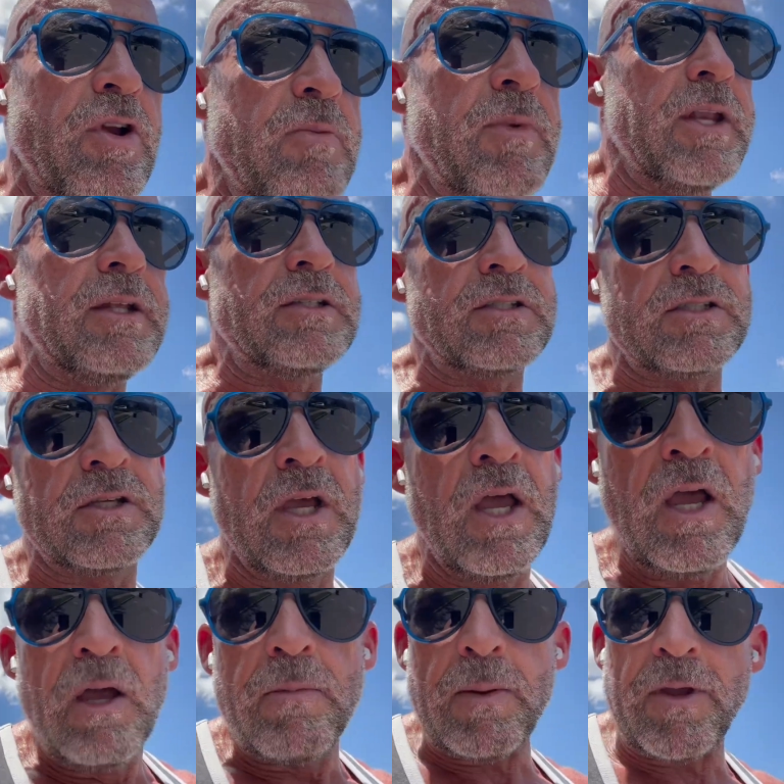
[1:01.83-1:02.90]
minutes.
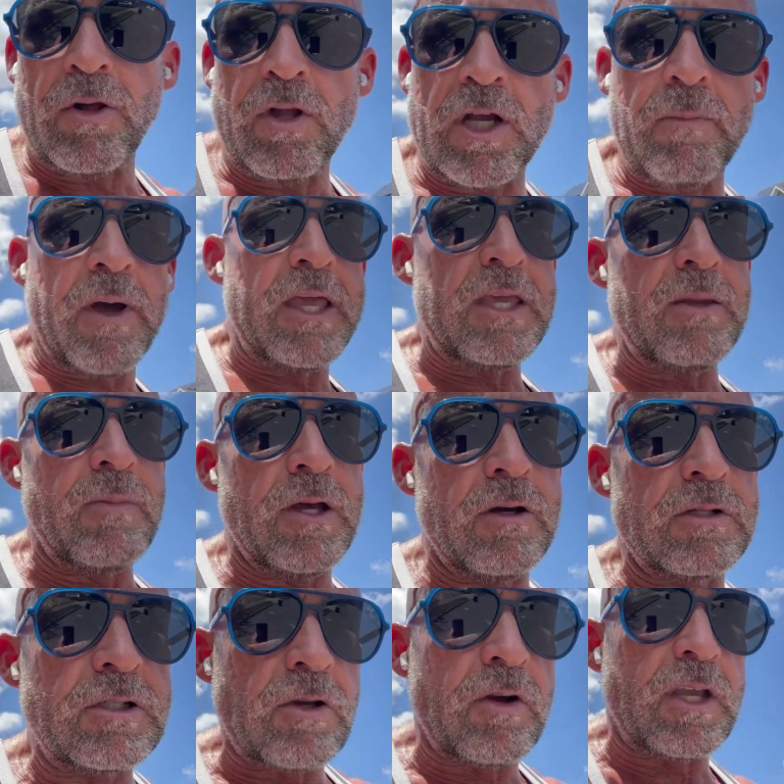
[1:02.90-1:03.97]
Maybe I'll look at my email,
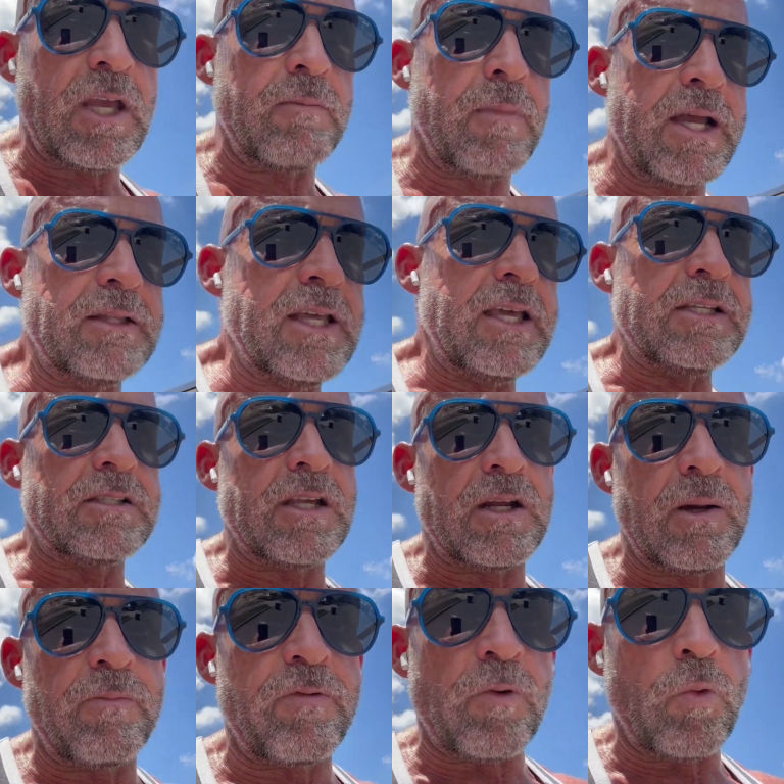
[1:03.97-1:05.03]
start getting my day set
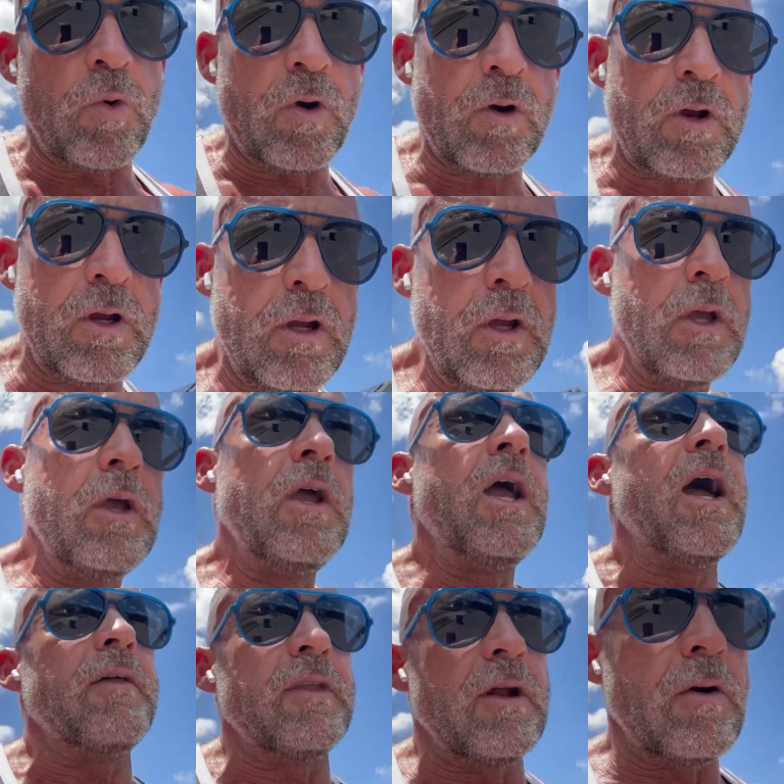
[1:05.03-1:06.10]
up for work,
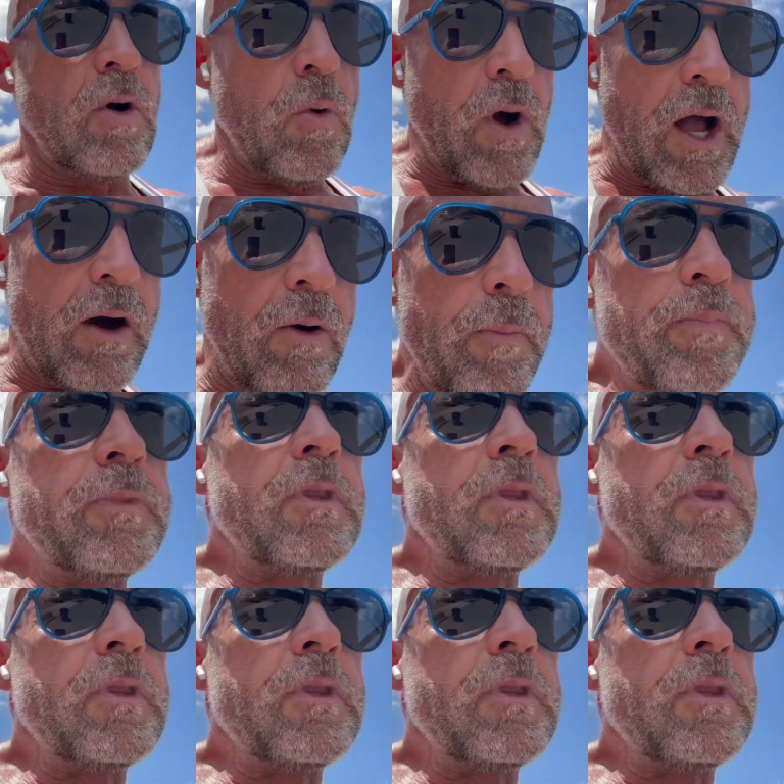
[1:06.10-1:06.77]
and then I'll go out,